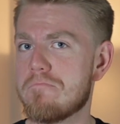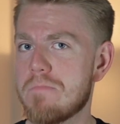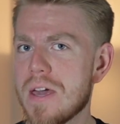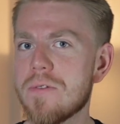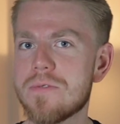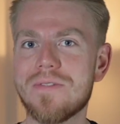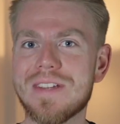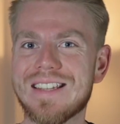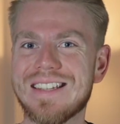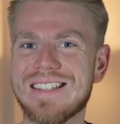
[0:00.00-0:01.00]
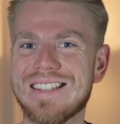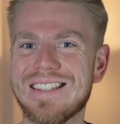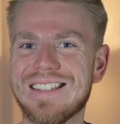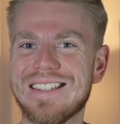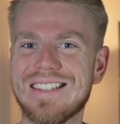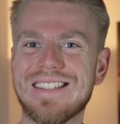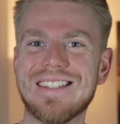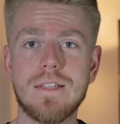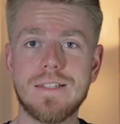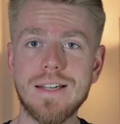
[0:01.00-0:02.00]
Make use of it.
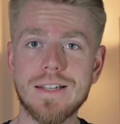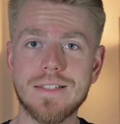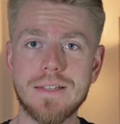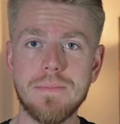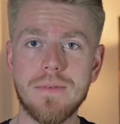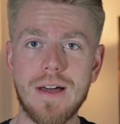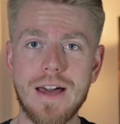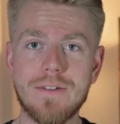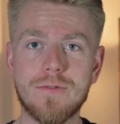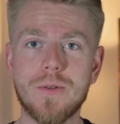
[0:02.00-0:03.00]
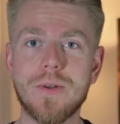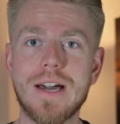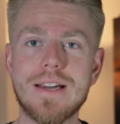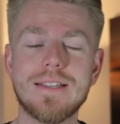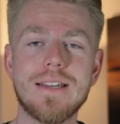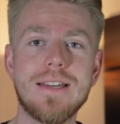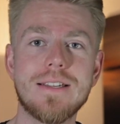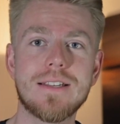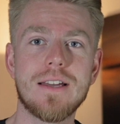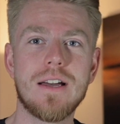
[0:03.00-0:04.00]
The second tip I have for you guys
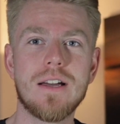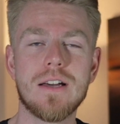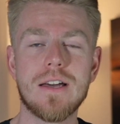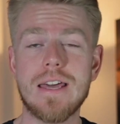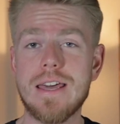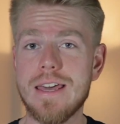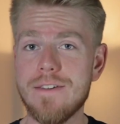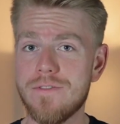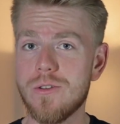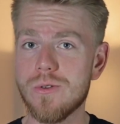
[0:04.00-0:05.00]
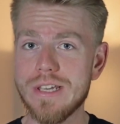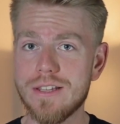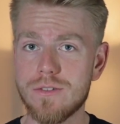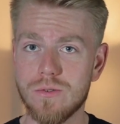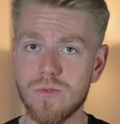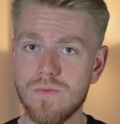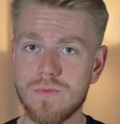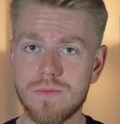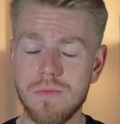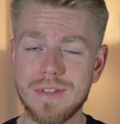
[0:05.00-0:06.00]
is, if you need to,
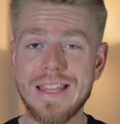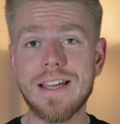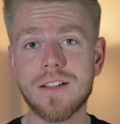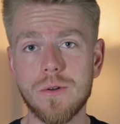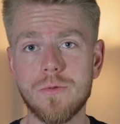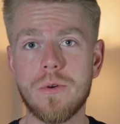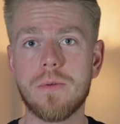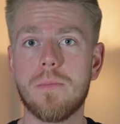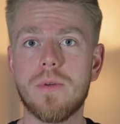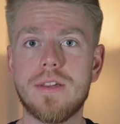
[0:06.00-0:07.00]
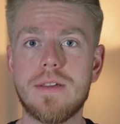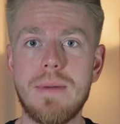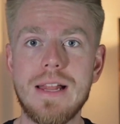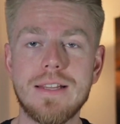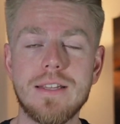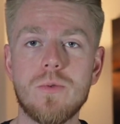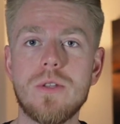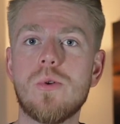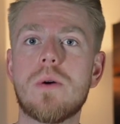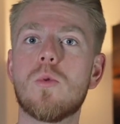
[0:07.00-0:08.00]
take a loan from the municipality
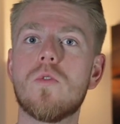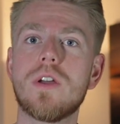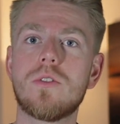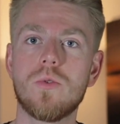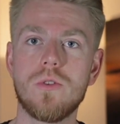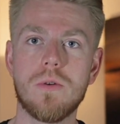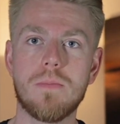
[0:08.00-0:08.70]
when you are moving to a new